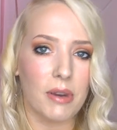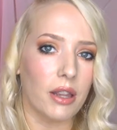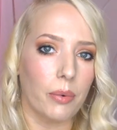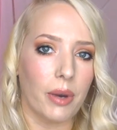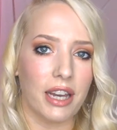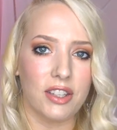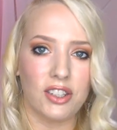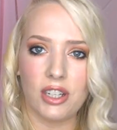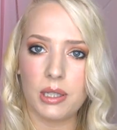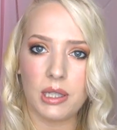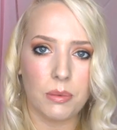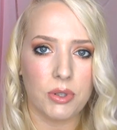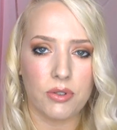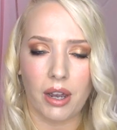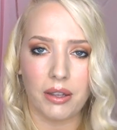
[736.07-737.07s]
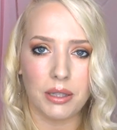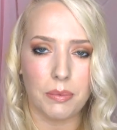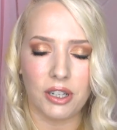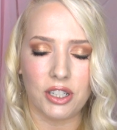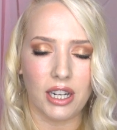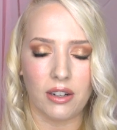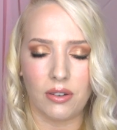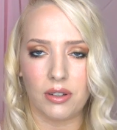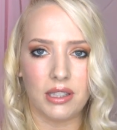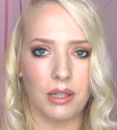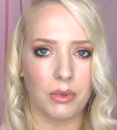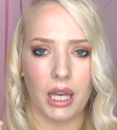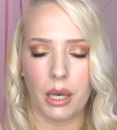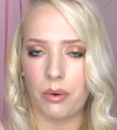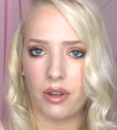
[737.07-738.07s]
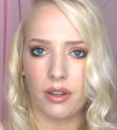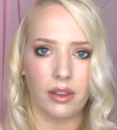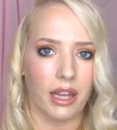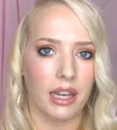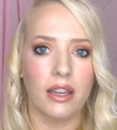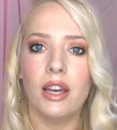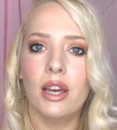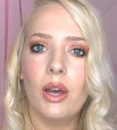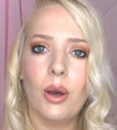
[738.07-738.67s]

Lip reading: Otherwise, just subscribe to my channel because I'm coming with like